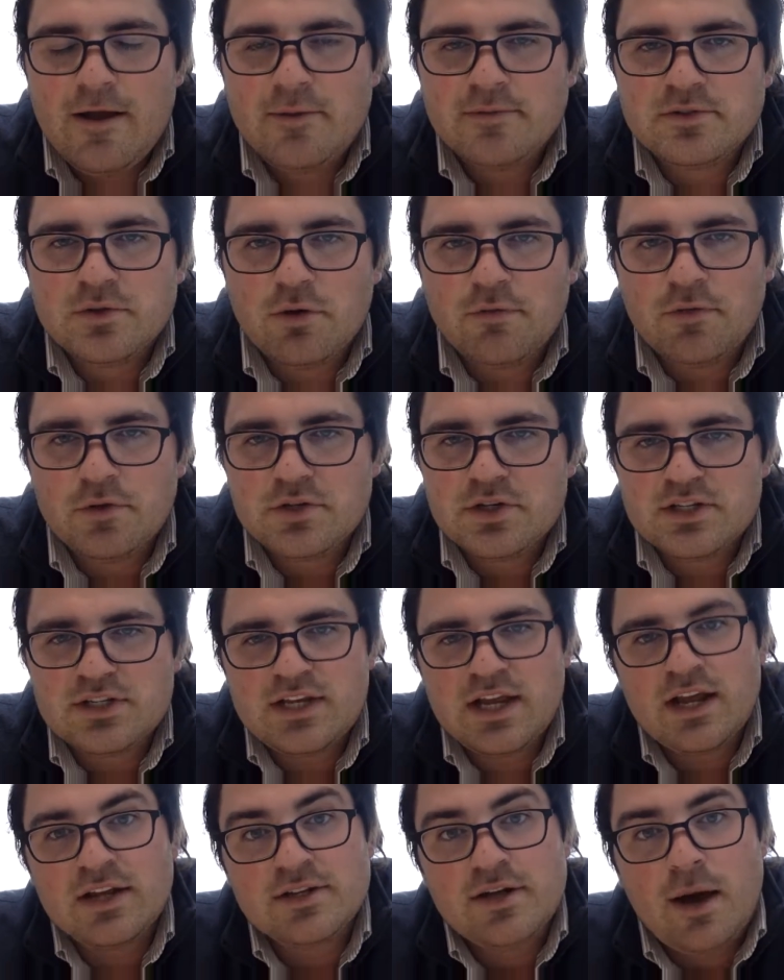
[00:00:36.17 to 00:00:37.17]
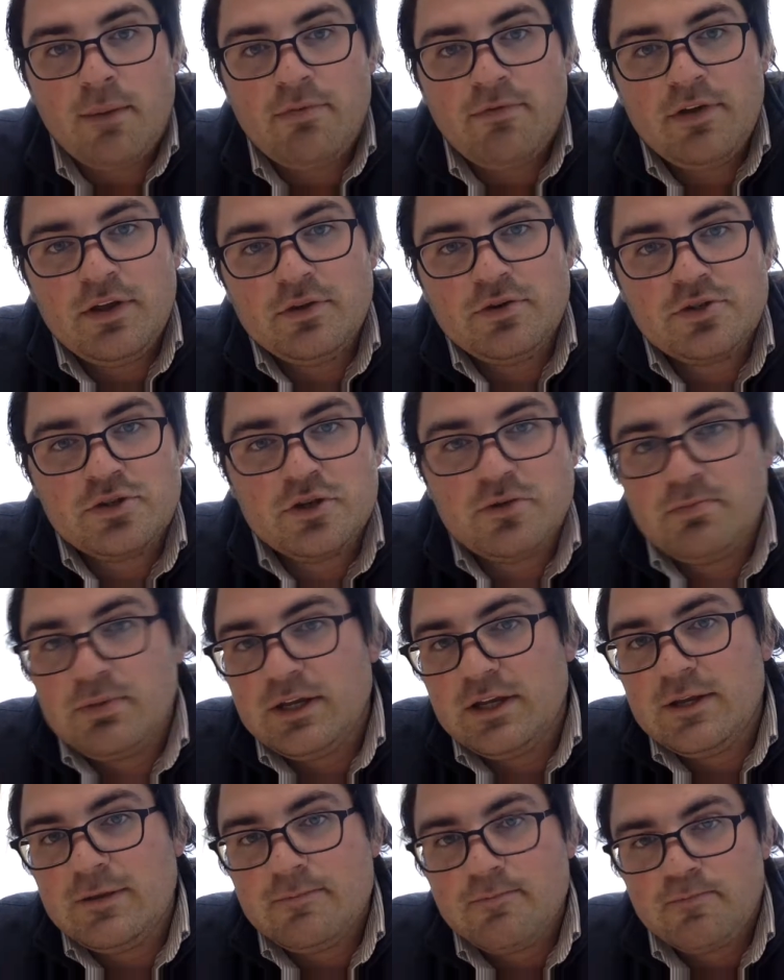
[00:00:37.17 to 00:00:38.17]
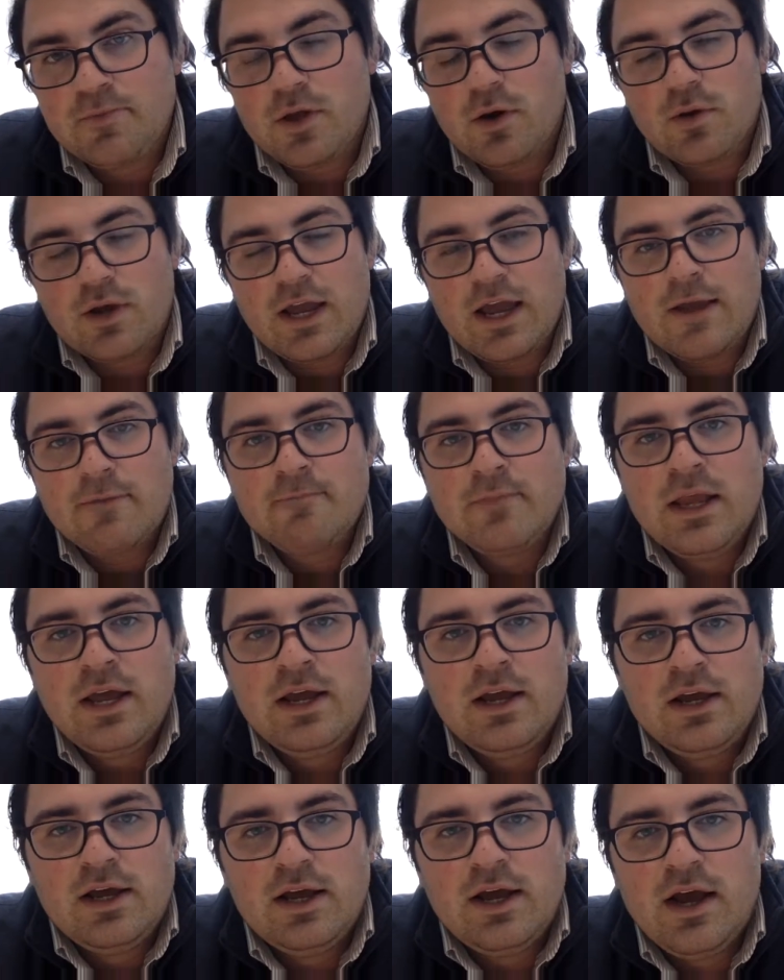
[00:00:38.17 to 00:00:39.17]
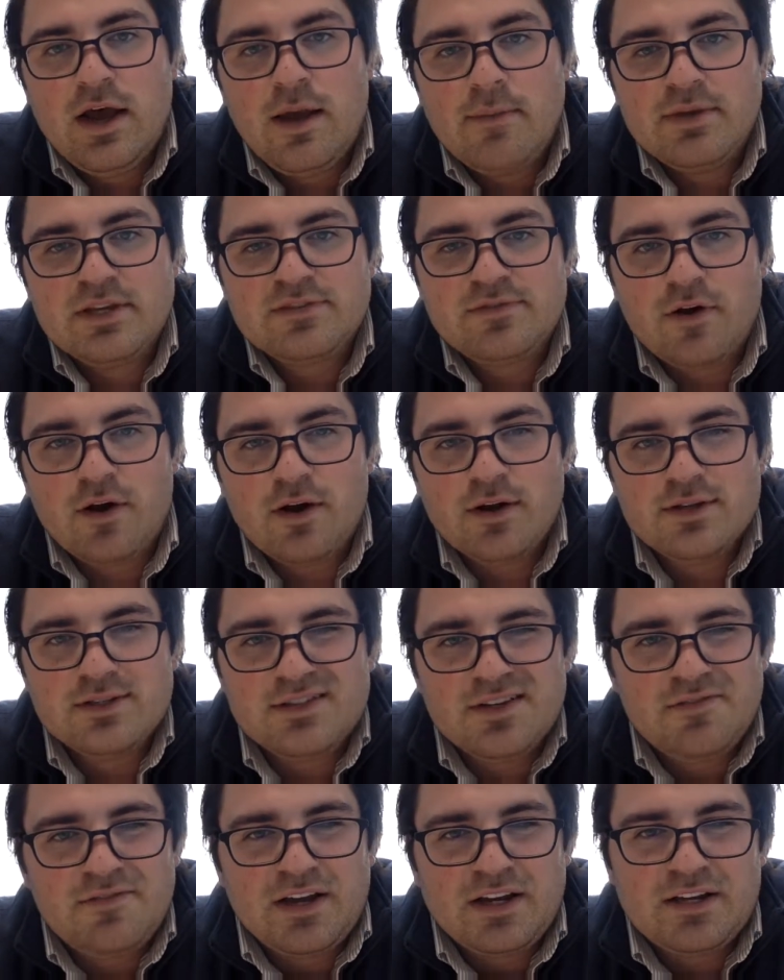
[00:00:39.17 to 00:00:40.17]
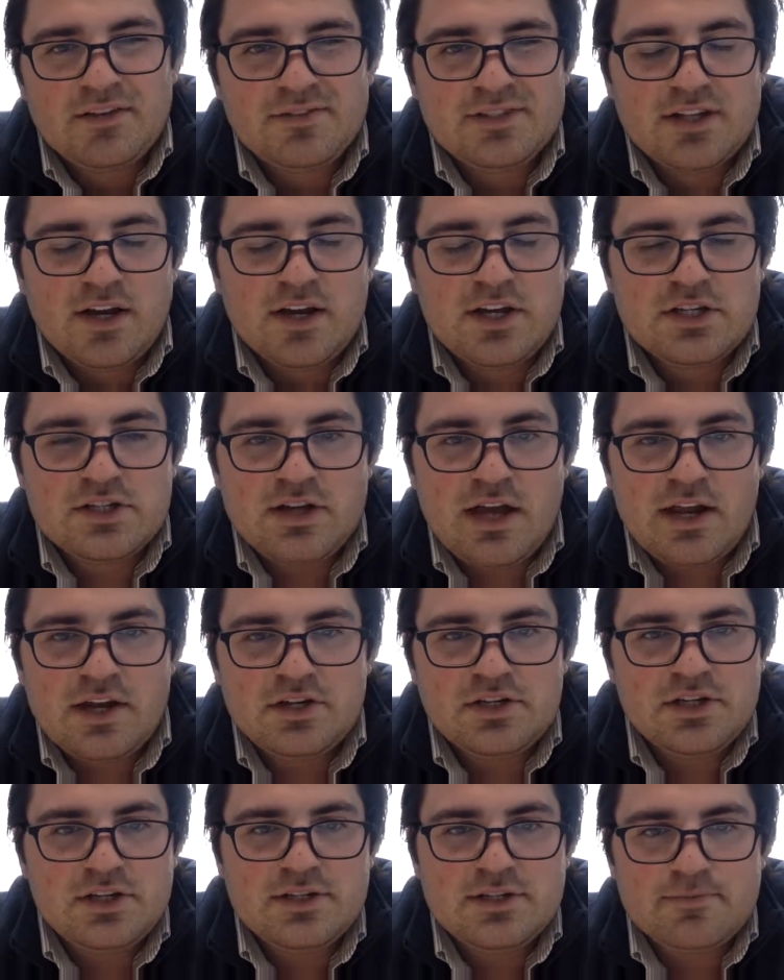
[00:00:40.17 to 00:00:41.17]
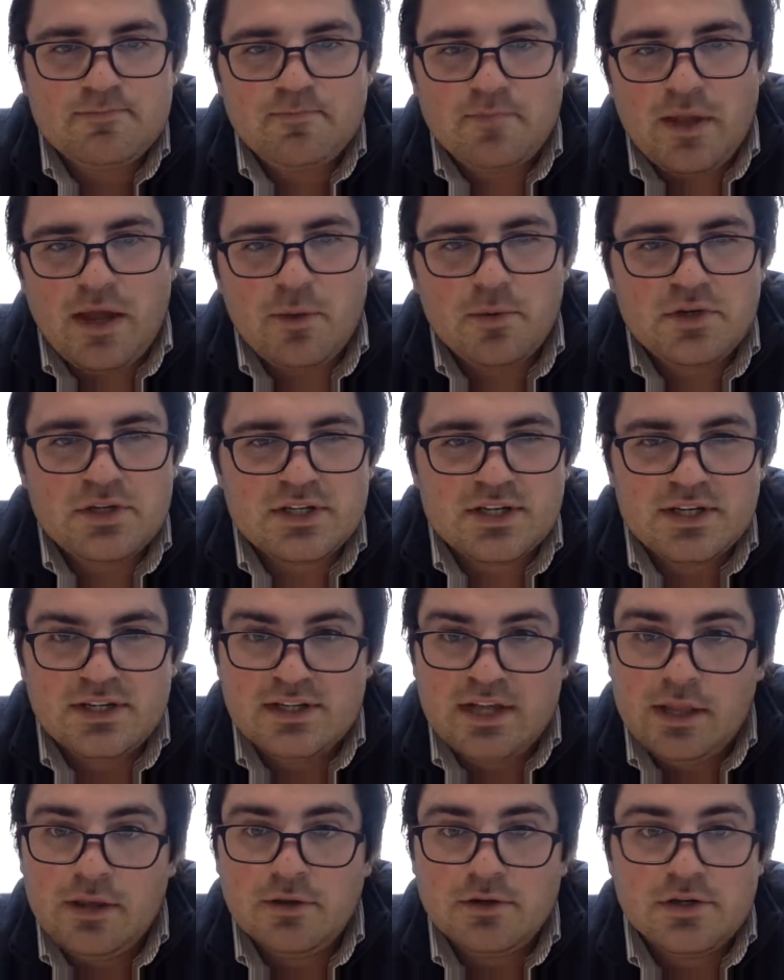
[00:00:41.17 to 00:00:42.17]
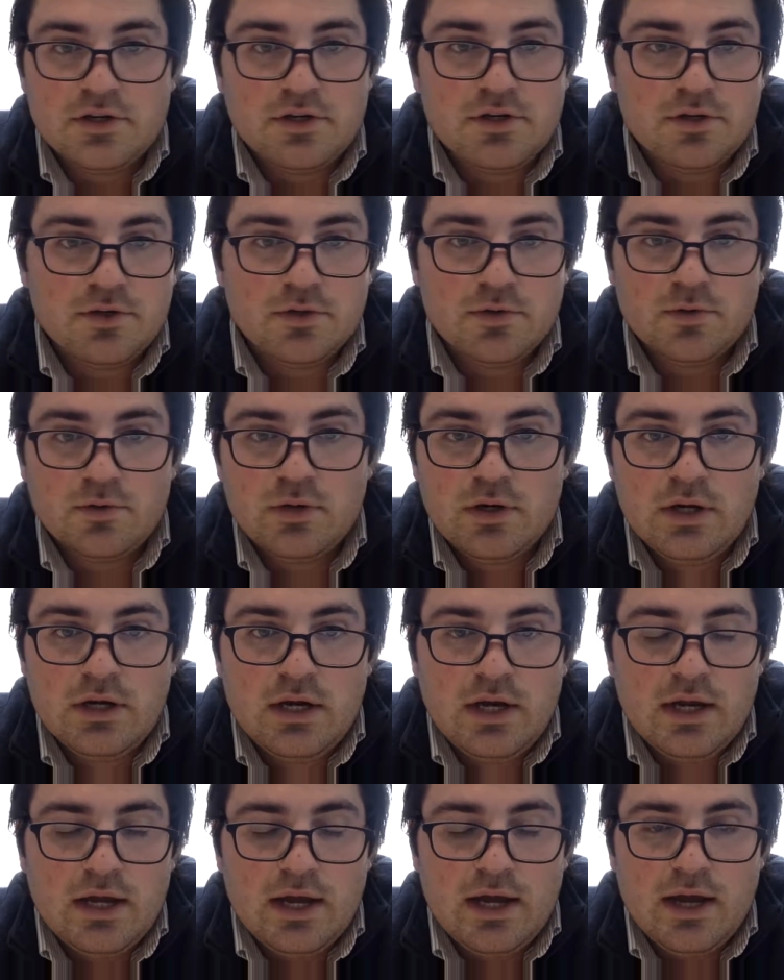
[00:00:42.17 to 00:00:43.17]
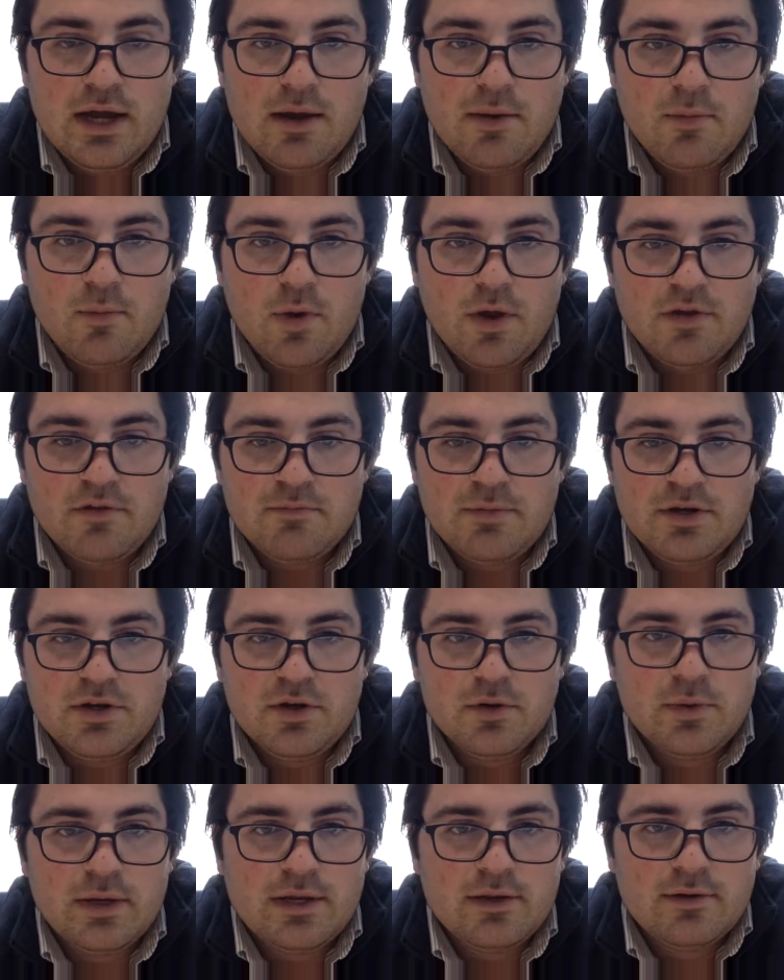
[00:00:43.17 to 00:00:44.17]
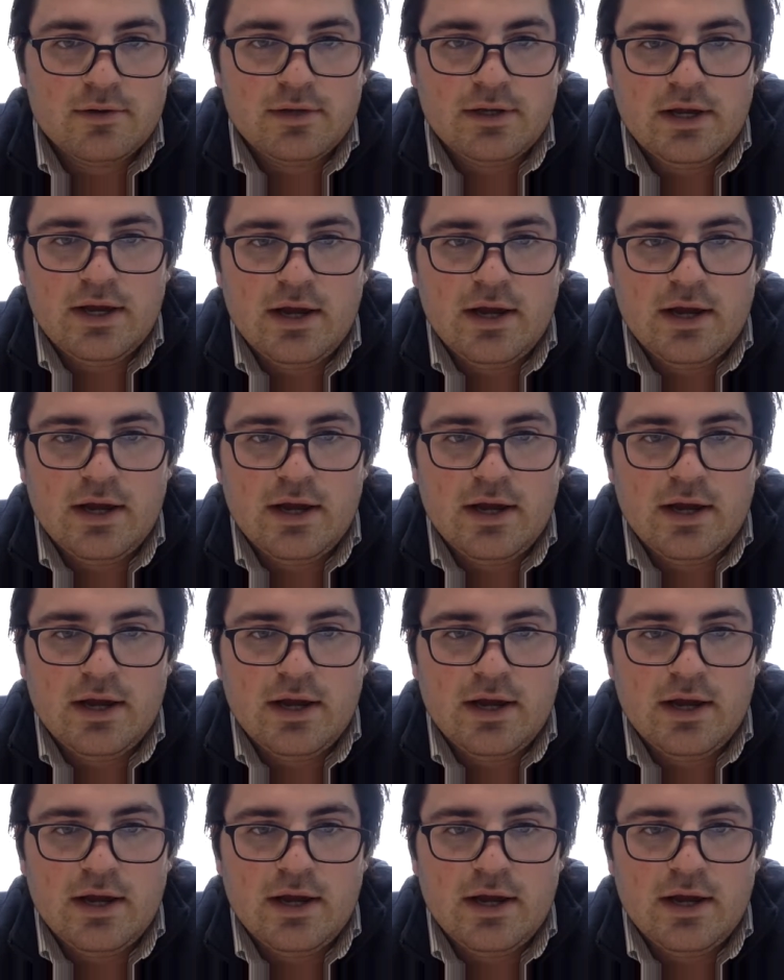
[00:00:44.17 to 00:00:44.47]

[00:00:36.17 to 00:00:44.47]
So if you just stay on top of it, you should be okay. As far as effective study strategies, I would just continue to do what you've been doing.